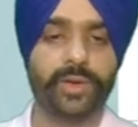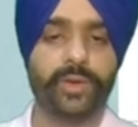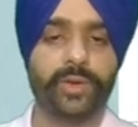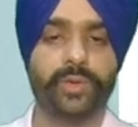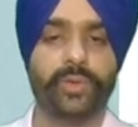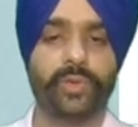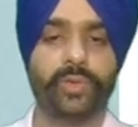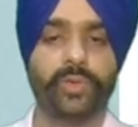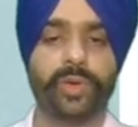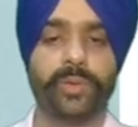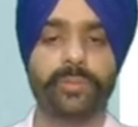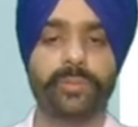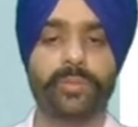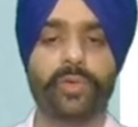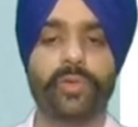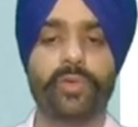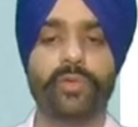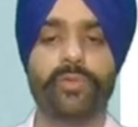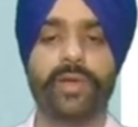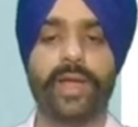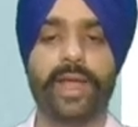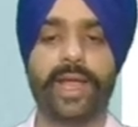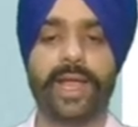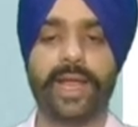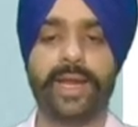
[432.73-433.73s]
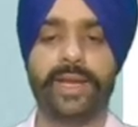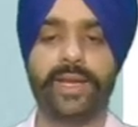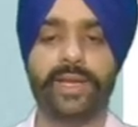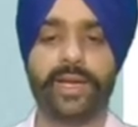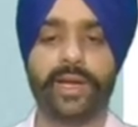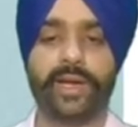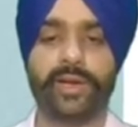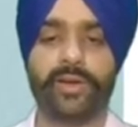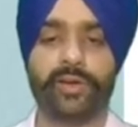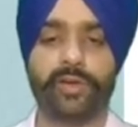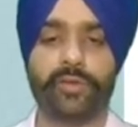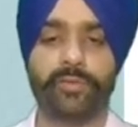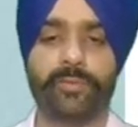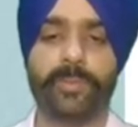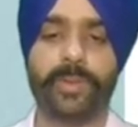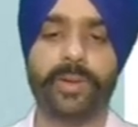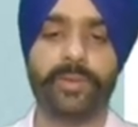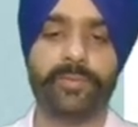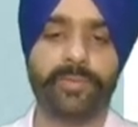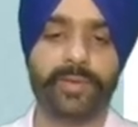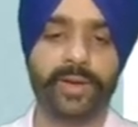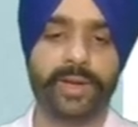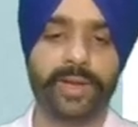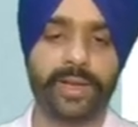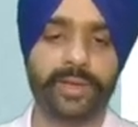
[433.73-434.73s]
to remove any kind of
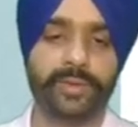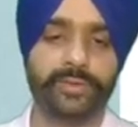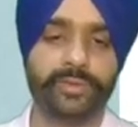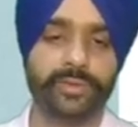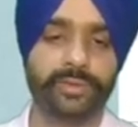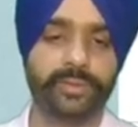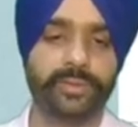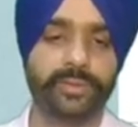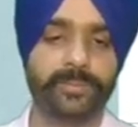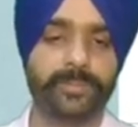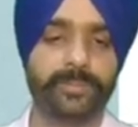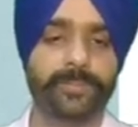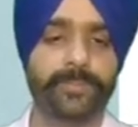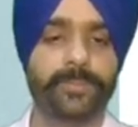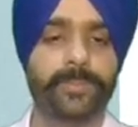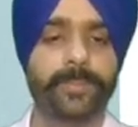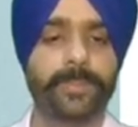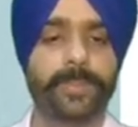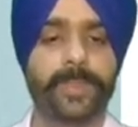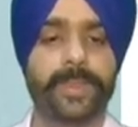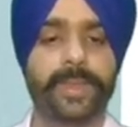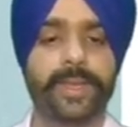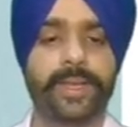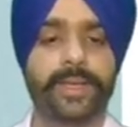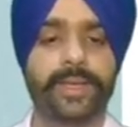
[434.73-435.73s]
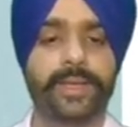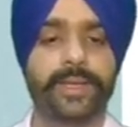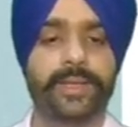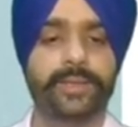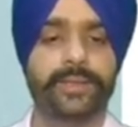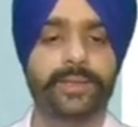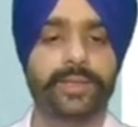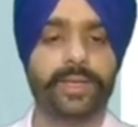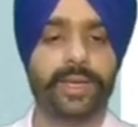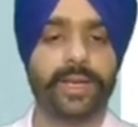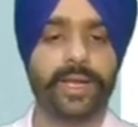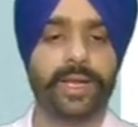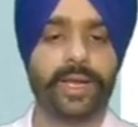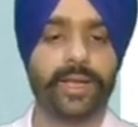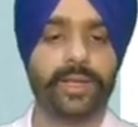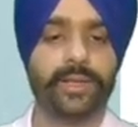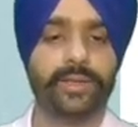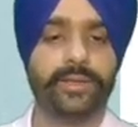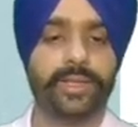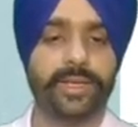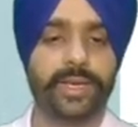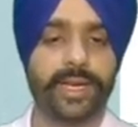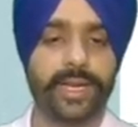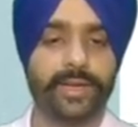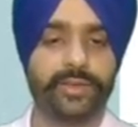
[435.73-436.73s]
pilferage. The
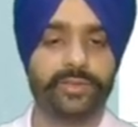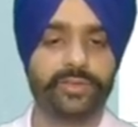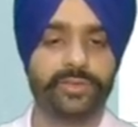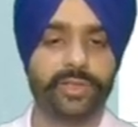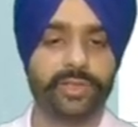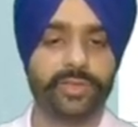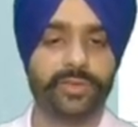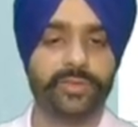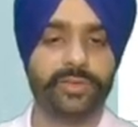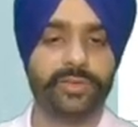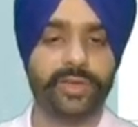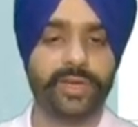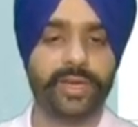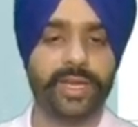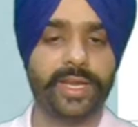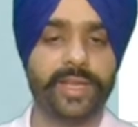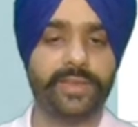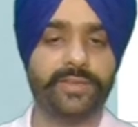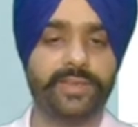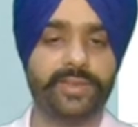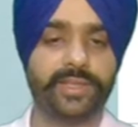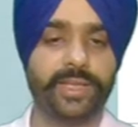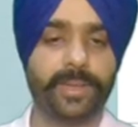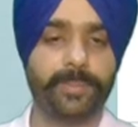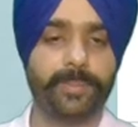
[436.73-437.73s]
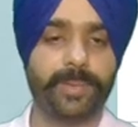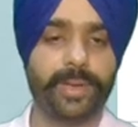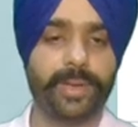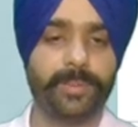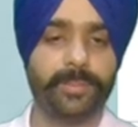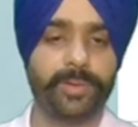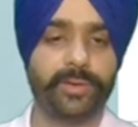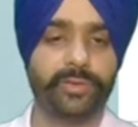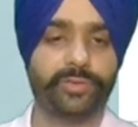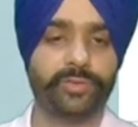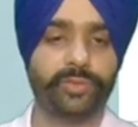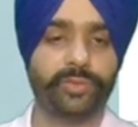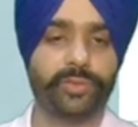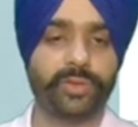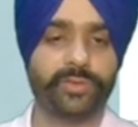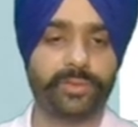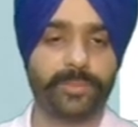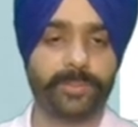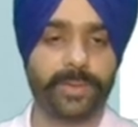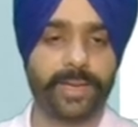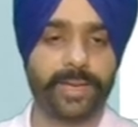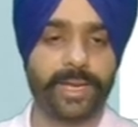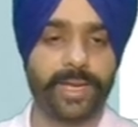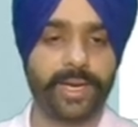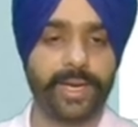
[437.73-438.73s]
next is releasing the payments to the
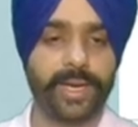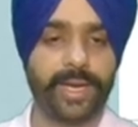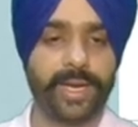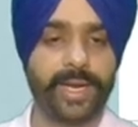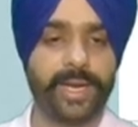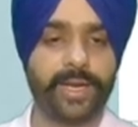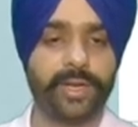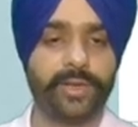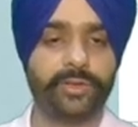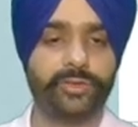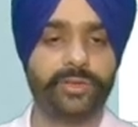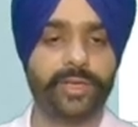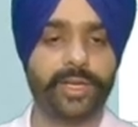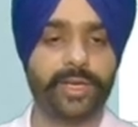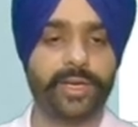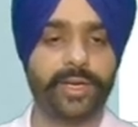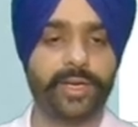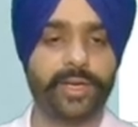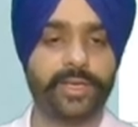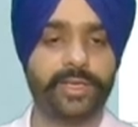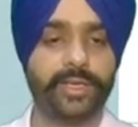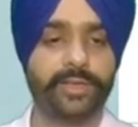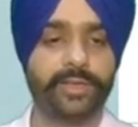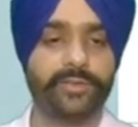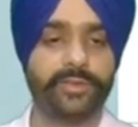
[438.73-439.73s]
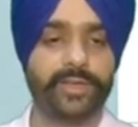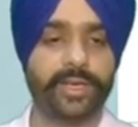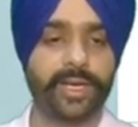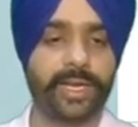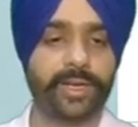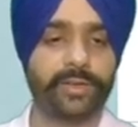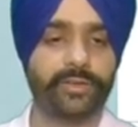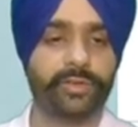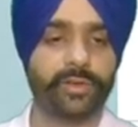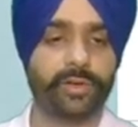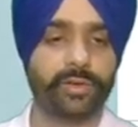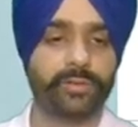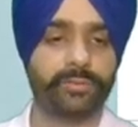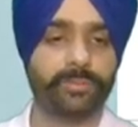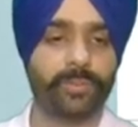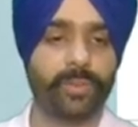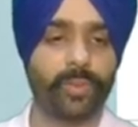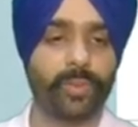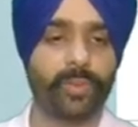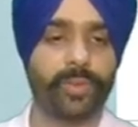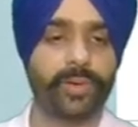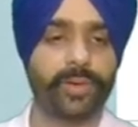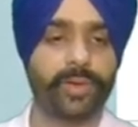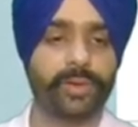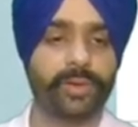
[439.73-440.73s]
supplier. It is generally the selection of
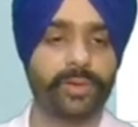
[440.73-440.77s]
mode,